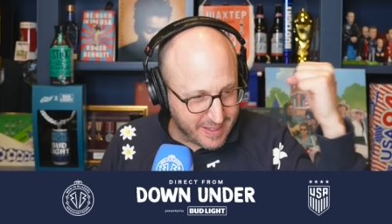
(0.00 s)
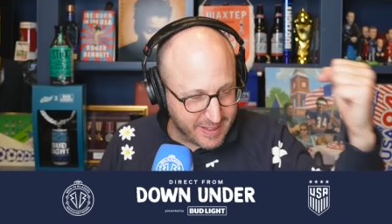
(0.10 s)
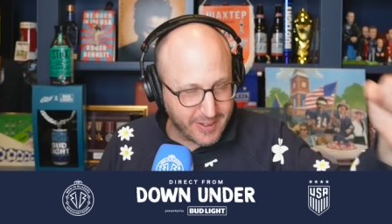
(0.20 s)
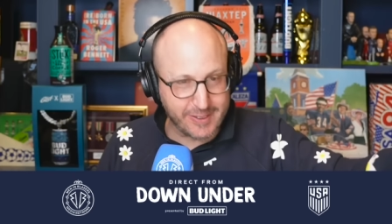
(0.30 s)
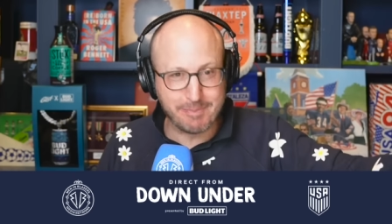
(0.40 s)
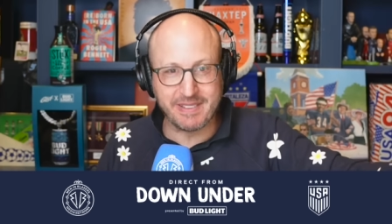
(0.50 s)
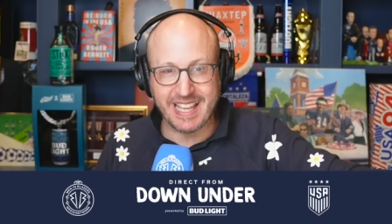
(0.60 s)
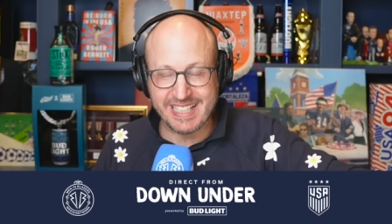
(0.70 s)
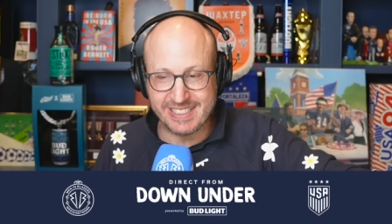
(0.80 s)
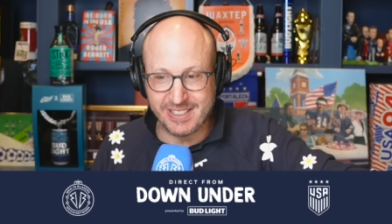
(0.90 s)
God
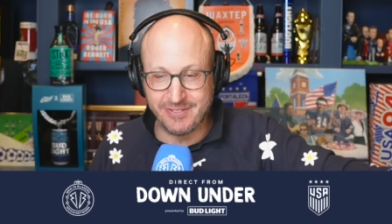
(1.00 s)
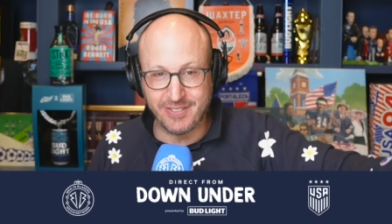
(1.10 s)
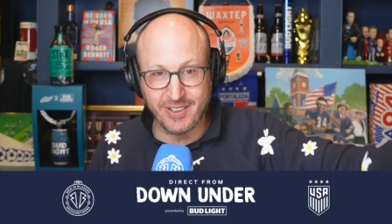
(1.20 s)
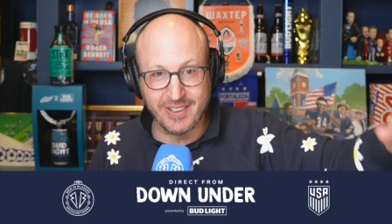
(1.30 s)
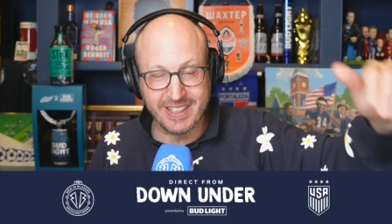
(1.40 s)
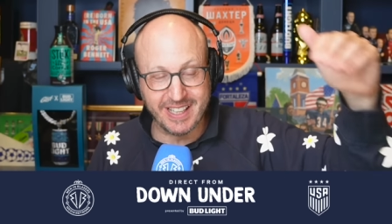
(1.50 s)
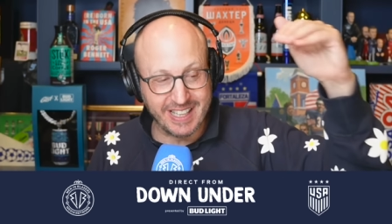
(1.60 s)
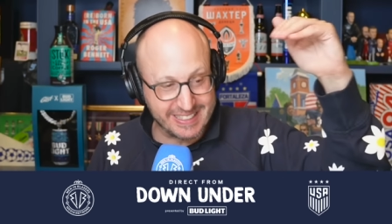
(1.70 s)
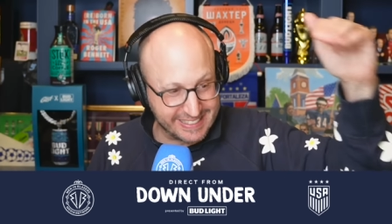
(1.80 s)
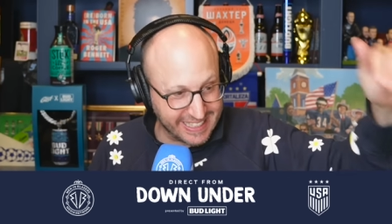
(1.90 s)
bless your
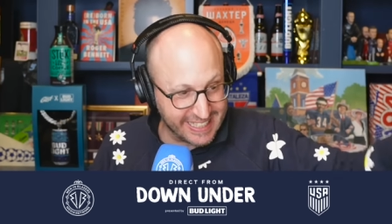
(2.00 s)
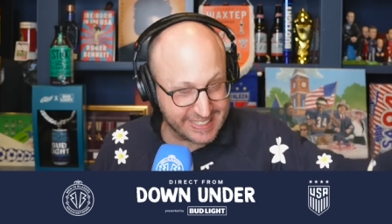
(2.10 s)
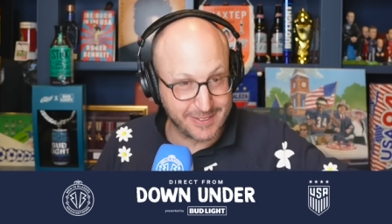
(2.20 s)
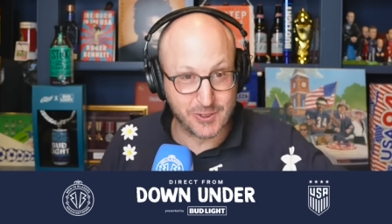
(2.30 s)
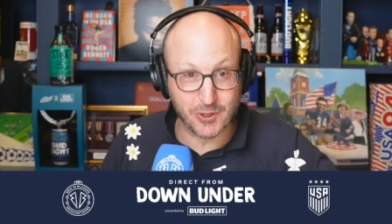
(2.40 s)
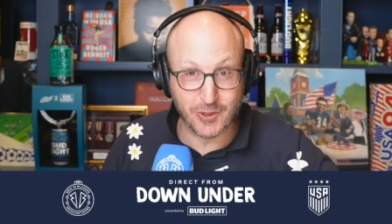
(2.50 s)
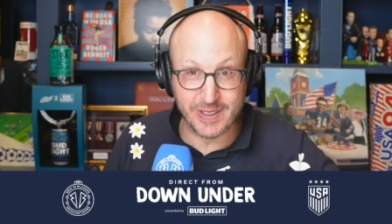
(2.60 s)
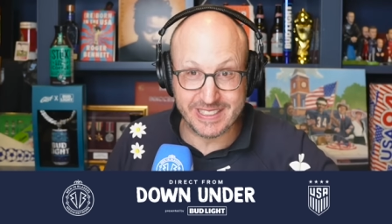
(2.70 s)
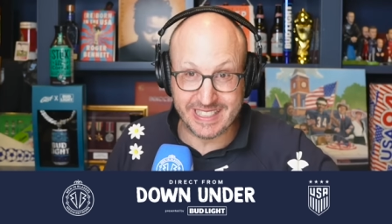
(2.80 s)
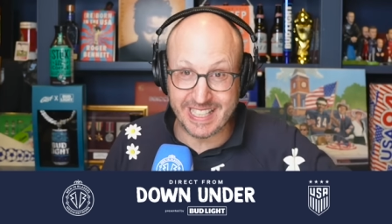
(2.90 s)
father. Tears of
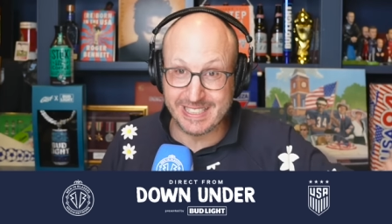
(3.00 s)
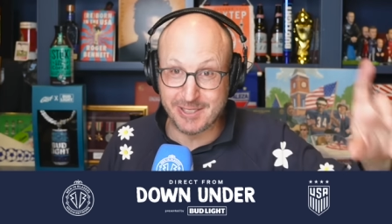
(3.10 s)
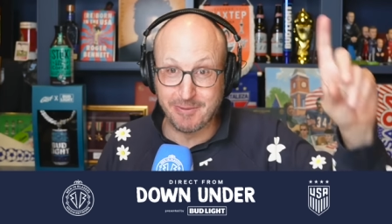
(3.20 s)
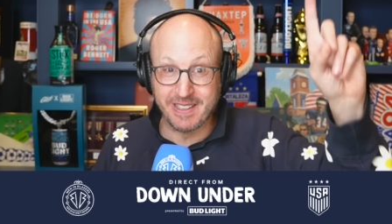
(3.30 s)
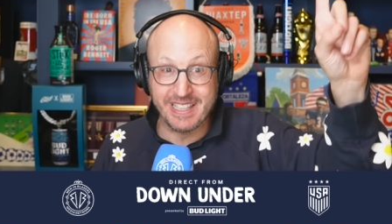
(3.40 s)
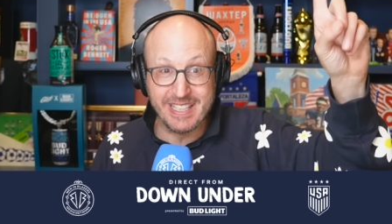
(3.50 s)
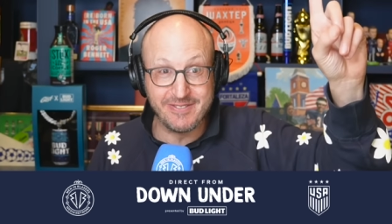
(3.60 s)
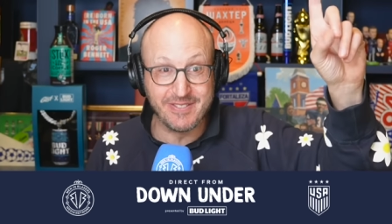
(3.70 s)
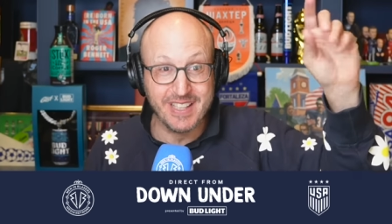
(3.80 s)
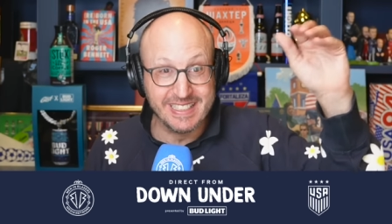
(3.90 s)
joy, tears of
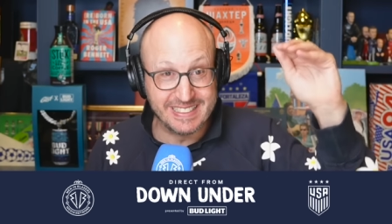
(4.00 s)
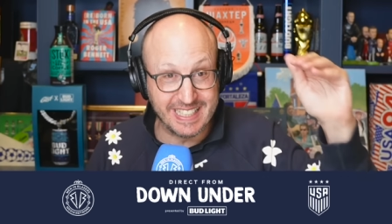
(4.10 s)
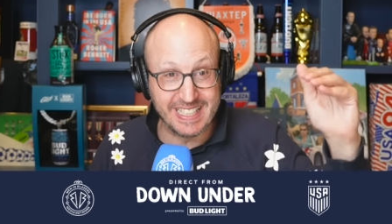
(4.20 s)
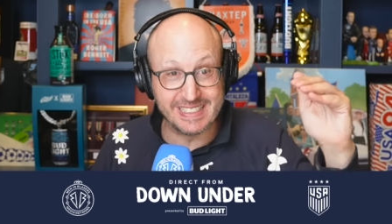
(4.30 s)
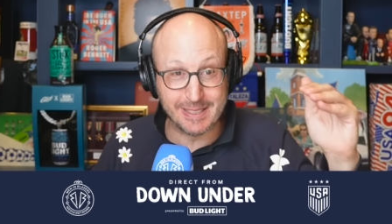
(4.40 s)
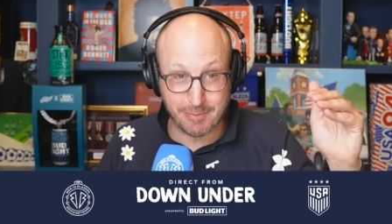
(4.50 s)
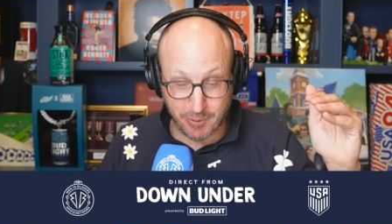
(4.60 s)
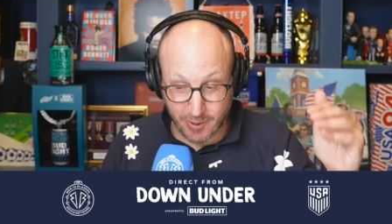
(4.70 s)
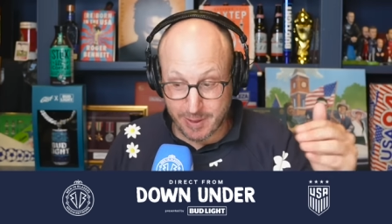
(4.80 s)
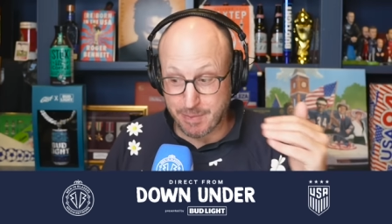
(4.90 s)
relief, tears of
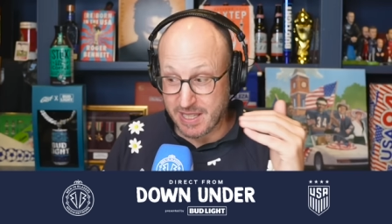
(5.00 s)
pride.